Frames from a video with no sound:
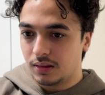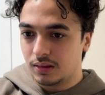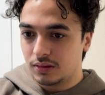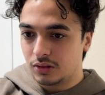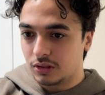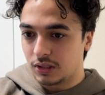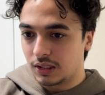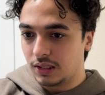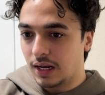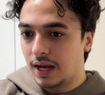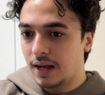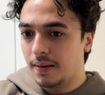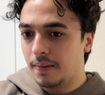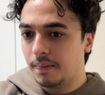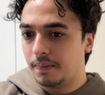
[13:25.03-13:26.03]
Just like
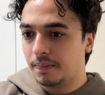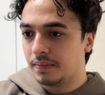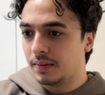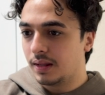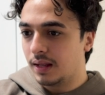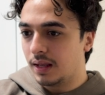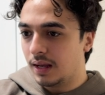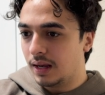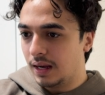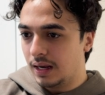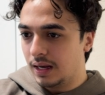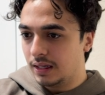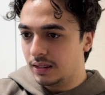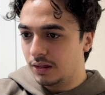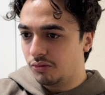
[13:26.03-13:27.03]
that.
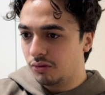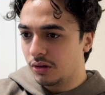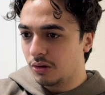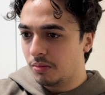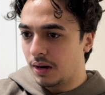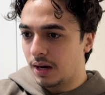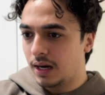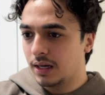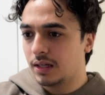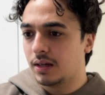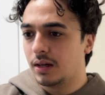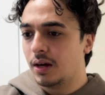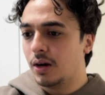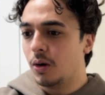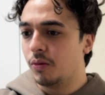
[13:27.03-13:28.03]
And if we go back,
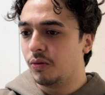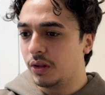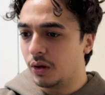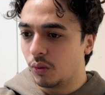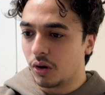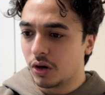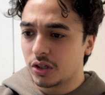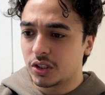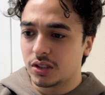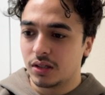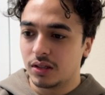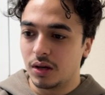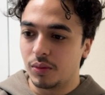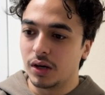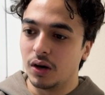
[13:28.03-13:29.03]
hopefully it works.
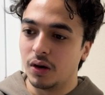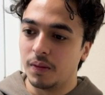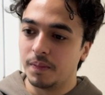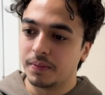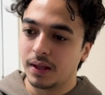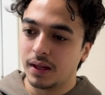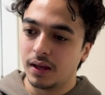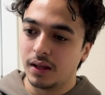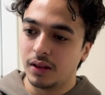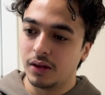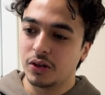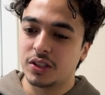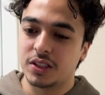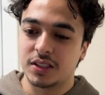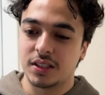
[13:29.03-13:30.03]
There we go.
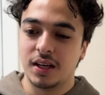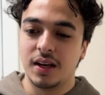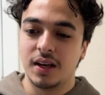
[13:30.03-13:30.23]
Looks